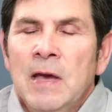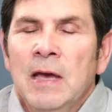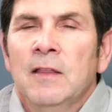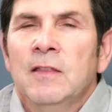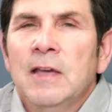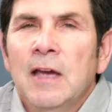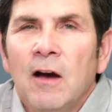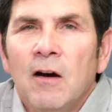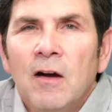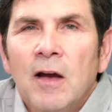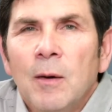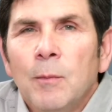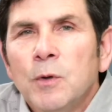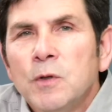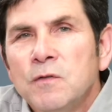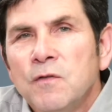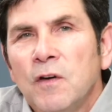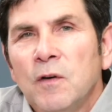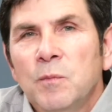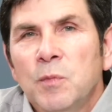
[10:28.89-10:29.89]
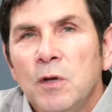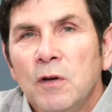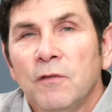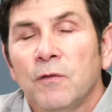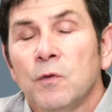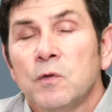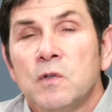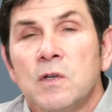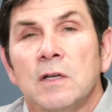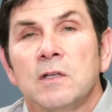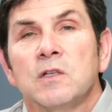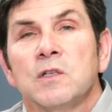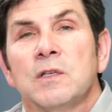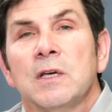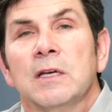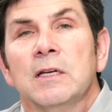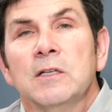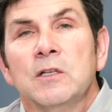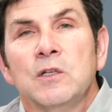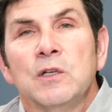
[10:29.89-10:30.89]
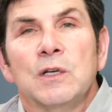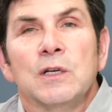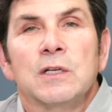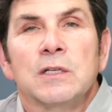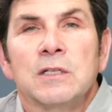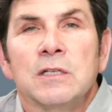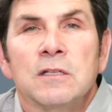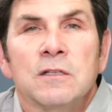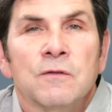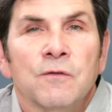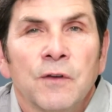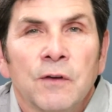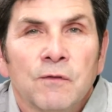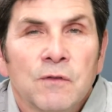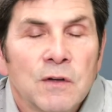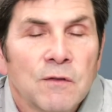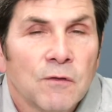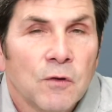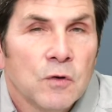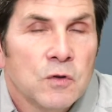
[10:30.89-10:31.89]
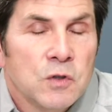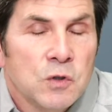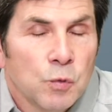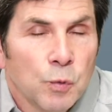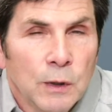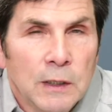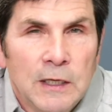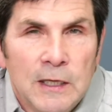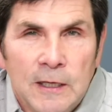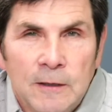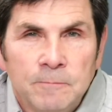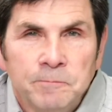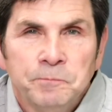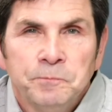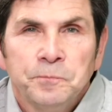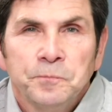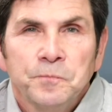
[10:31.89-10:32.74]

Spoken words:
And the outcome was very beautiful, such that in Genesis 50, verse 20,